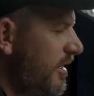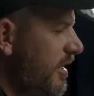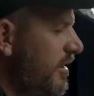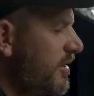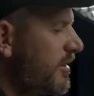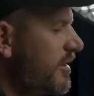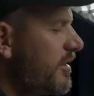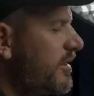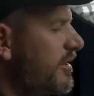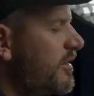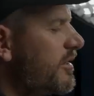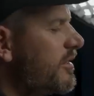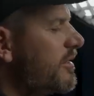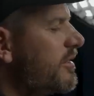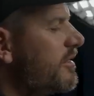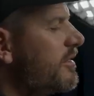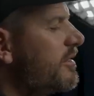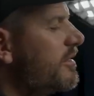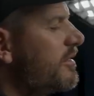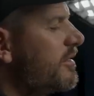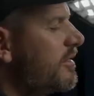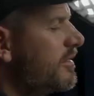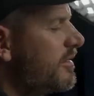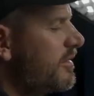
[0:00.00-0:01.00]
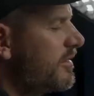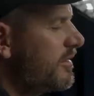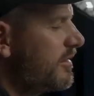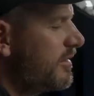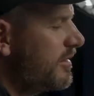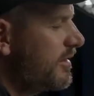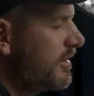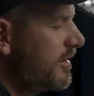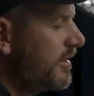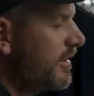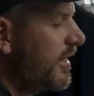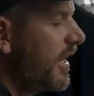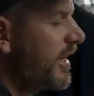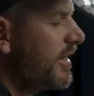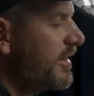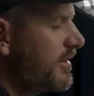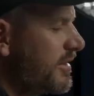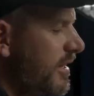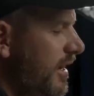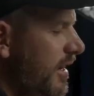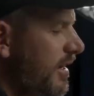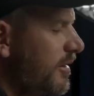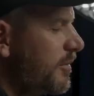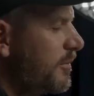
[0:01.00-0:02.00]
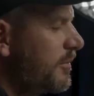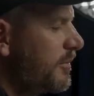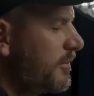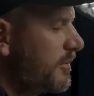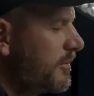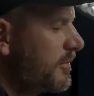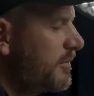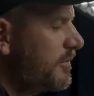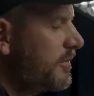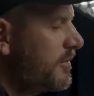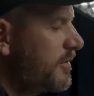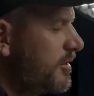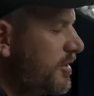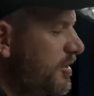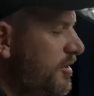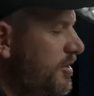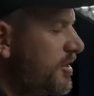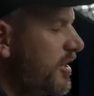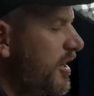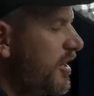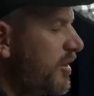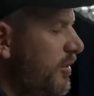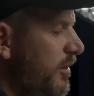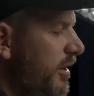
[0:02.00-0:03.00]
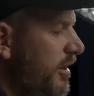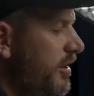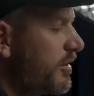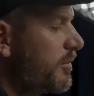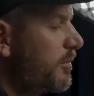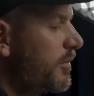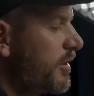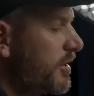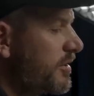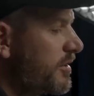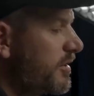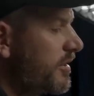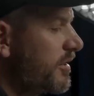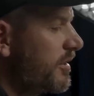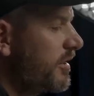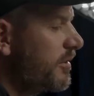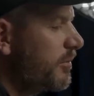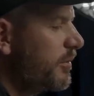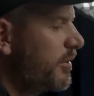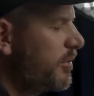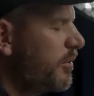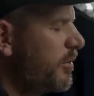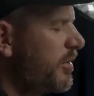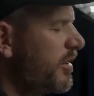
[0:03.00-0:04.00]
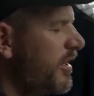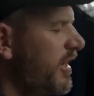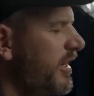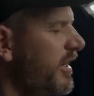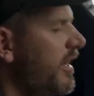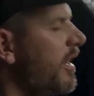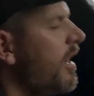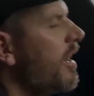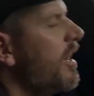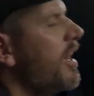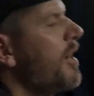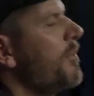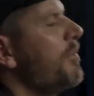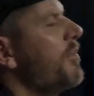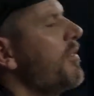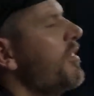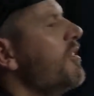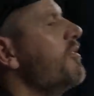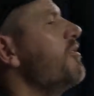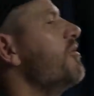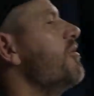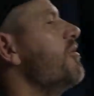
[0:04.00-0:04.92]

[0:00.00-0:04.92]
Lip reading: Another nighttime generator mission. And we would like hop the